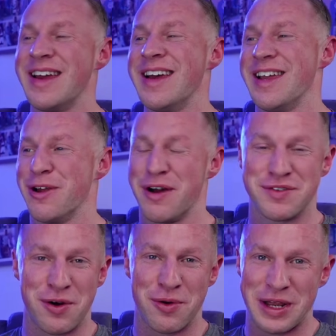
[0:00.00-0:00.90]
you love
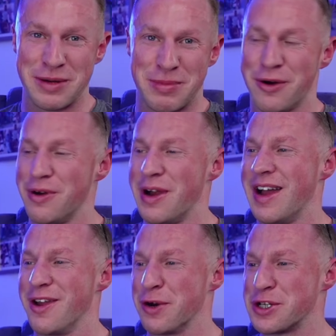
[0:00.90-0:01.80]
talking about
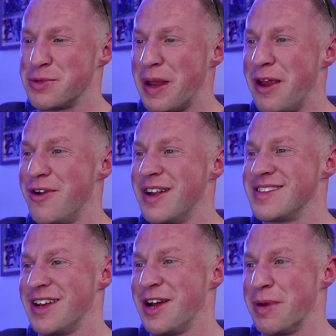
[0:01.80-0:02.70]
your experience and
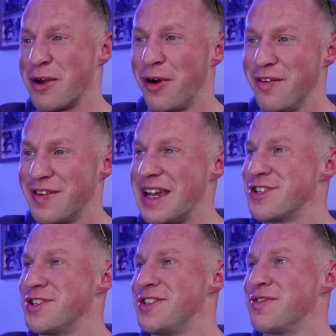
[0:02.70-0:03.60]
how many
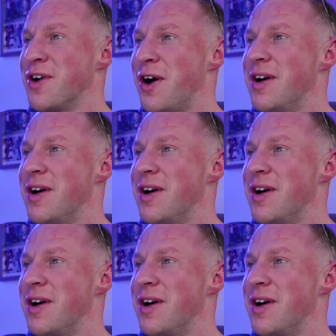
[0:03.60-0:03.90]
qualifications you've got,